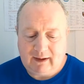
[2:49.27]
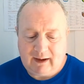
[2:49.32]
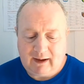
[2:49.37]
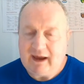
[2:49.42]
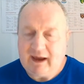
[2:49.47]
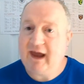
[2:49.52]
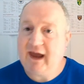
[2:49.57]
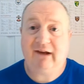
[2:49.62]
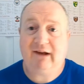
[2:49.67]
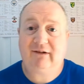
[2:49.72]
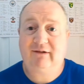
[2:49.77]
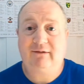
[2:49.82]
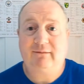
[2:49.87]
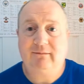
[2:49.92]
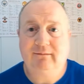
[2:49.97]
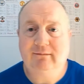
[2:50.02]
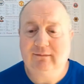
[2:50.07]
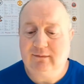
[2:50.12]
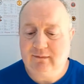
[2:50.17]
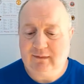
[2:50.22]
He's
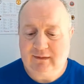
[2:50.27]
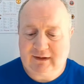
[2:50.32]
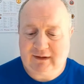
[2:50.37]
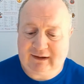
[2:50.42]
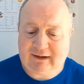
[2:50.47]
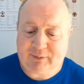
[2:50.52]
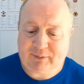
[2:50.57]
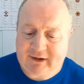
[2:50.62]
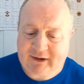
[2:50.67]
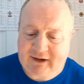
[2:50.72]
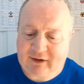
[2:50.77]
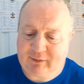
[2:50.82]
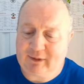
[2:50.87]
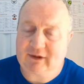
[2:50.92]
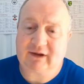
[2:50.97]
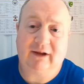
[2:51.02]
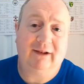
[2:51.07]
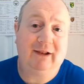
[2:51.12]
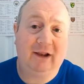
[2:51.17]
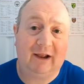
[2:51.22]
said appearance he
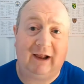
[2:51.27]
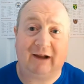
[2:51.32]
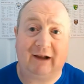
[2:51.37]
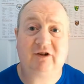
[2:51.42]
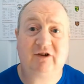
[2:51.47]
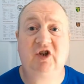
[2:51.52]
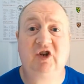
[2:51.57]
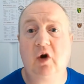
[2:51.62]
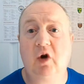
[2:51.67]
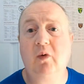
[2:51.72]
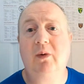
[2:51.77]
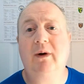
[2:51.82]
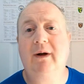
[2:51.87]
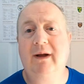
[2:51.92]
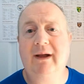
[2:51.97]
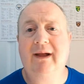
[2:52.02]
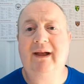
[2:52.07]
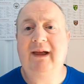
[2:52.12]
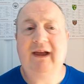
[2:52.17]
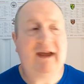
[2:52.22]
went to Lazio.
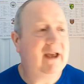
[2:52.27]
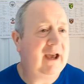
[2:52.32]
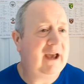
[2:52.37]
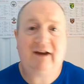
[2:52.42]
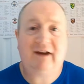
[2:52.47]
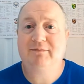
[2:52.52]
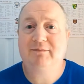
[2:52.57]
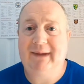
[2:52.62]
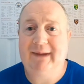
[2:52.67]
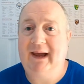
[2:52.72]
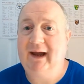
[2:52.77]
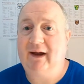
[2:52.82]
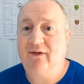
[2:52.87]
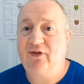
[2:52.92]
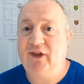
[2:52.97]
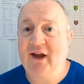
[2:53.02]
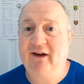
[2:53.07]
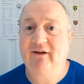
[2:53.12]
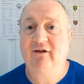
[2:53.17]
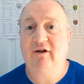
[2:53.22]
He's making
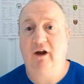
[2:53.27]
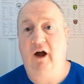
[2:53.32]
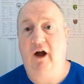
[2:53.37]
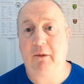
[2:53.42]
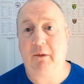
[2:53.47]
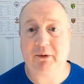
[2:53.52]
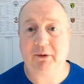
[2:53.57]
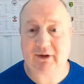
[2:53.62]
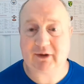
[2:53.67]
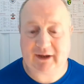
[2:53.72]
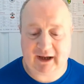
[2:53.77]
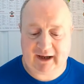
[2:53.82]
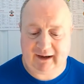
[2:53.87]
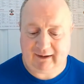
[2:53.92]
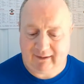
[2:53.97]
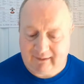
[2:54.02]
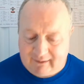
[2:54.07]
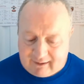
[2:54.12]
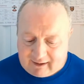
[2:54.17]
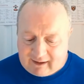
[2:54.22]
things happen,
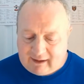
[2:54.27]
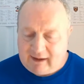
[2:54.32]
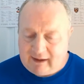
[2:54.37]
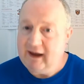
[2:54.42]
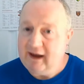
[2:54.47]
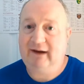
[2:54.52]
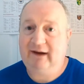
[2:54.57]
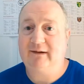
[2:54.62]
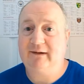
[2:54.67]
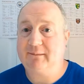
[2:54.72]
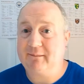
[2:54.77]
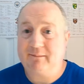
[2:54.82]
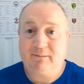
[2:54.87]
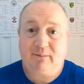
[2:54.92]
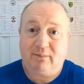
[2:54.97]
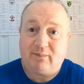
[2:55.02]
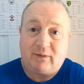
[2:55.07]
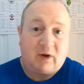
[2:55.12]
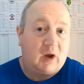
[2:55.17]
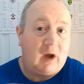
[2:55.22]
okay? He's
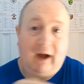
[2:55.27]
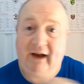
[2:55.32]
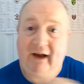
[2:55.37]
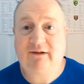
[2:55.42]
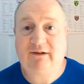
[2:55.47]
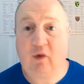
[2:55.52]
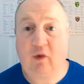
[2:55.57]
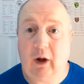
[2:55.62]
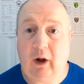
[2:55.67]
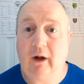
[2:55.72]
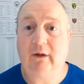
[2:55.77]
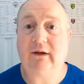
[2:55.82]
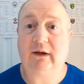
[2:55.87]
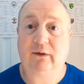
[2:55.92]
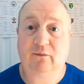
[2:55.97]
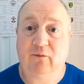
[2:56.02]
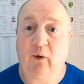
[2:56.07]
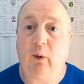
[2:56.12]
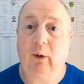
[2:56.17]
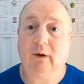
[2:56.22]
a quality
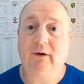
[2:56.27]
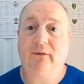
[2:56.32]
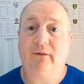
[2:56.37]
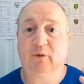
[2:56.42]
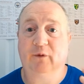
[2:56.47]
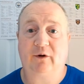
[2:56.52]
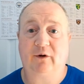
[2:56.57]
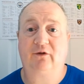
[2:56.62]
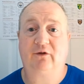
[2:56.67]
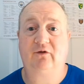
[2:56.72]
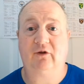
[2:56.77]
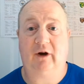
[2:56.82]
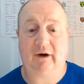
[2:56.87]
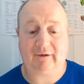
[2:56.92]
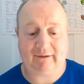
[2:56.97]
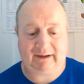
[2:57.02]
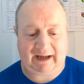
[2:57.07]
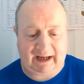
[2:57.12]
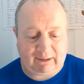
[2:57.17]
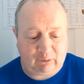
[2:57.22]
forward for a start.
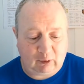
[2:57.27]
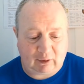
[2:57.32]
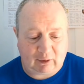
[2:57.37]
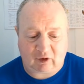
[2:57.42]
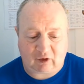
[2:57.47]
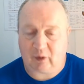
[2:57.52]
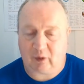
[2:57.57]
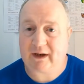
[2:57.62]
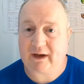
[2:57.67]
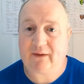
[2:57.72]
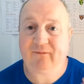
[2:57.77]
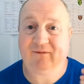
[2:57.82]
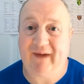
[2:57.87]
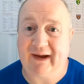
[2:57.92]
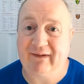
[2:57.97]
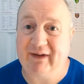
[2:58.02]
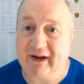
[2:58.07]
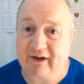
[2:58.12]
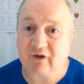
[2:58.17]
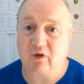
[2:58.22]
Even though he's
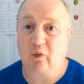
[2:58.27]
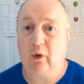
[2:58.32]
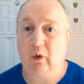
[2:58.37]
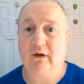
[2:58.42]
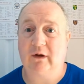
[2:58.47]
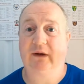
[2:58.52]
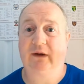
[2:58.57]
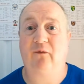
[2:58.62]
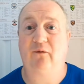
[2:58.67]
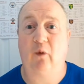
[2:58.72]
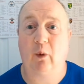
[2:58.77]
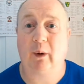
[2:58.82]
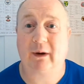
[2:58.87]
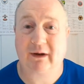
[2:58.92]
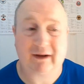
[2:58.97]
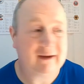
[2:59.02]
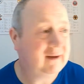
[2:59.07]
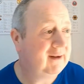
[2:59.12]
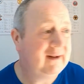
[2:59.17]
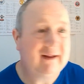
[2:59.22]
25, he is a quality
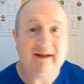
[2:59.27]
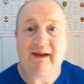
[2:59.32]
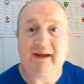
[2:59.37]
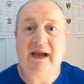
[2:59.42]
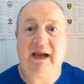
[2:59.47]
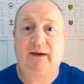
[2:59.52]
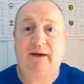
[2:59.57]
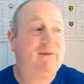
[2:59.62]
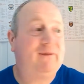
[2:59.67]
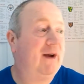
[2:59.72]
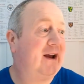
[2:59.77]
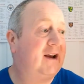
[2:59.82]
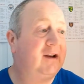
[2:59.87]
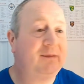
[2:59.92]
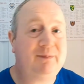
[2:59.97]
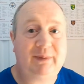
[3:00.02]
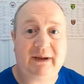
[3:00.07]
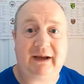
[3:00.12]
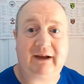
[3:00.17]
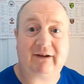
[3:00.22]
forward. He finds
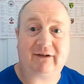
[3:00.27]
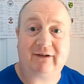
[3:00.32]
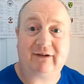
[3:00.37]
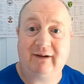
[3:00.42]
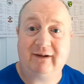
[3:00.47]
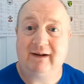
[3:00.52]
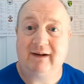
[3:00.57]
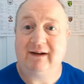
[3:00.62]
pace.